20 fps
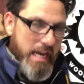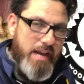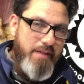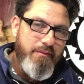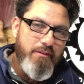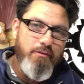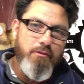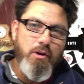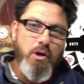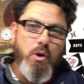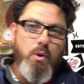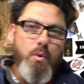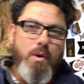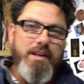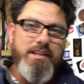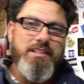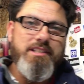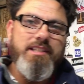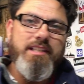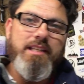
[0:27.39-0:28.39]
have a
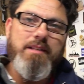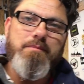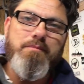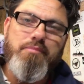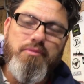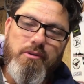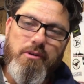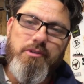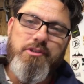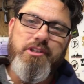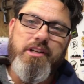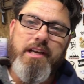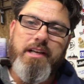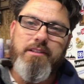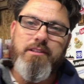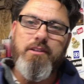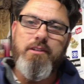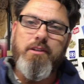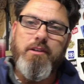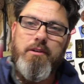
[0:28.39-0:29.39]
requested
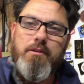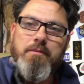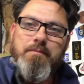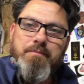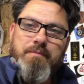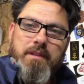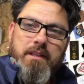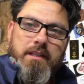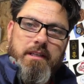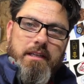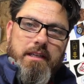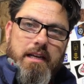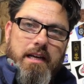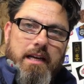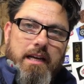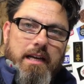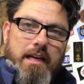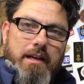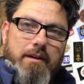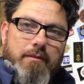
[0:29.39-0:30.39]
project to do
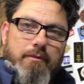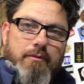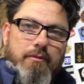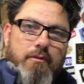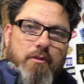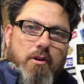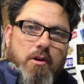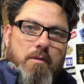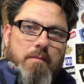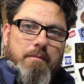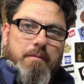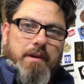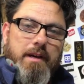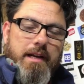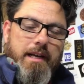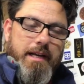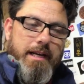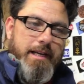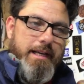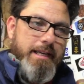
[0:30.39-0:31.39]
from
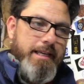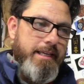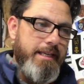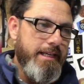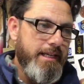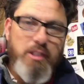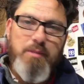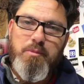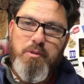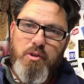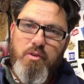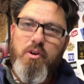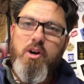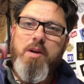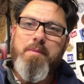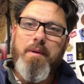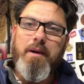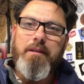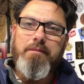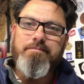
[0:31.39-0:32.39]
a
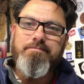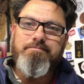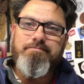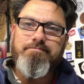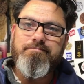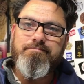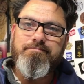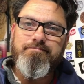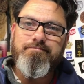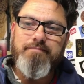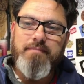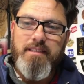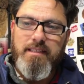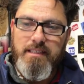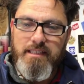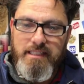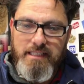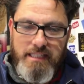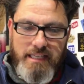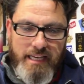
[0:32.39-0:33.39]
subscriber.
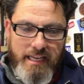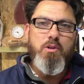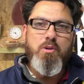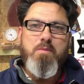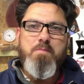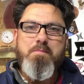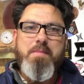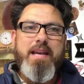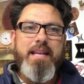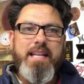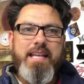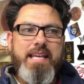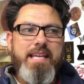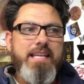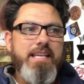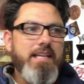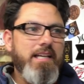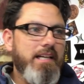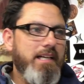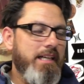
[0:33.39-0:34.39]
I do
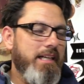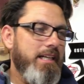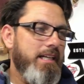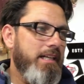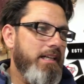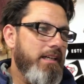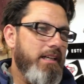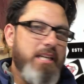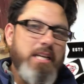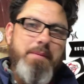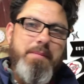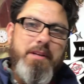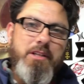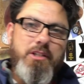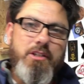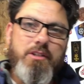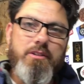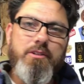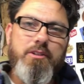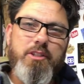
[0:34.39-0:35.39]
many
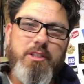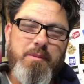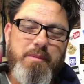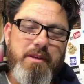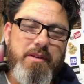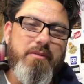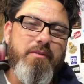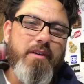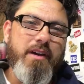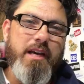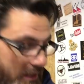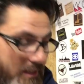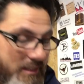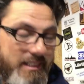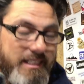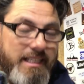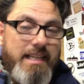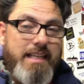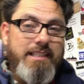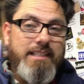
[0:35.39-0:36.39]
commissions, to be fair. But I
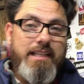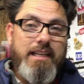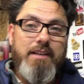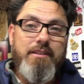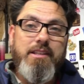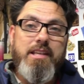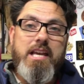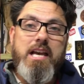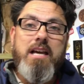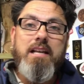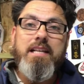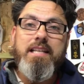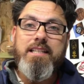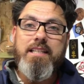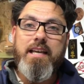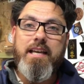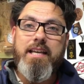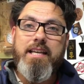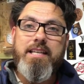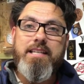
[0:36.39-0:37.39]
did, in the early
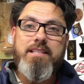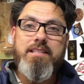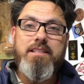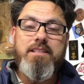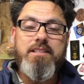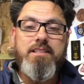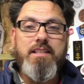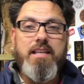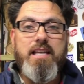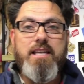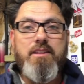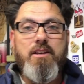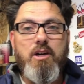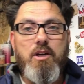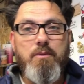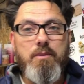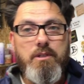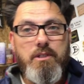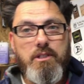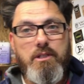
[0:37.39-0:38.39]
days, say that
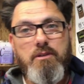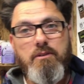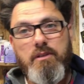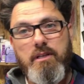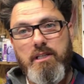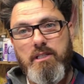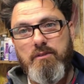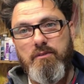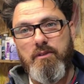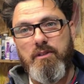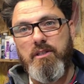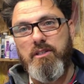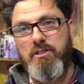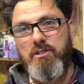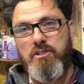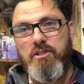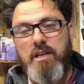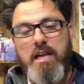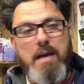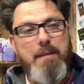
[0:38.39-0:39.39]
I would do this for this
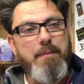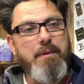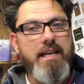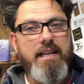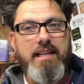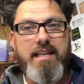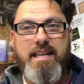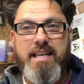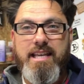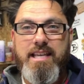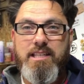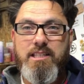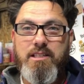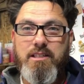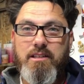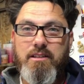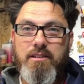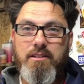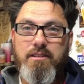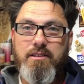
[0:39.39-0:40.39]
chap, and it
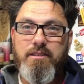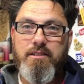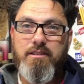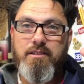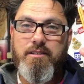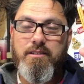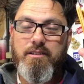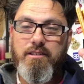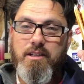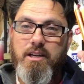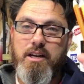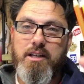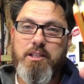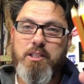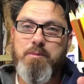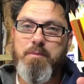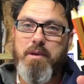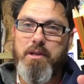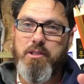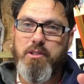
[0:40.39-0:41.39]
is kind
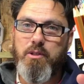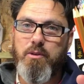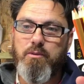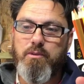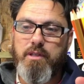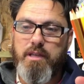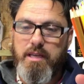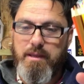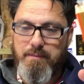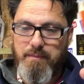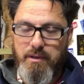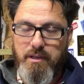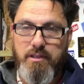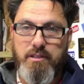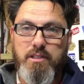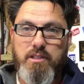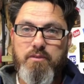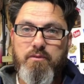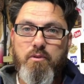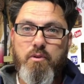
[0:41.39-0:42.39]
of special to him
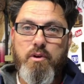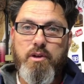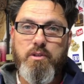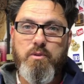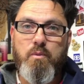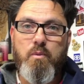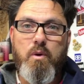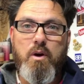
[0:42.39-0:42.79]
because it's for his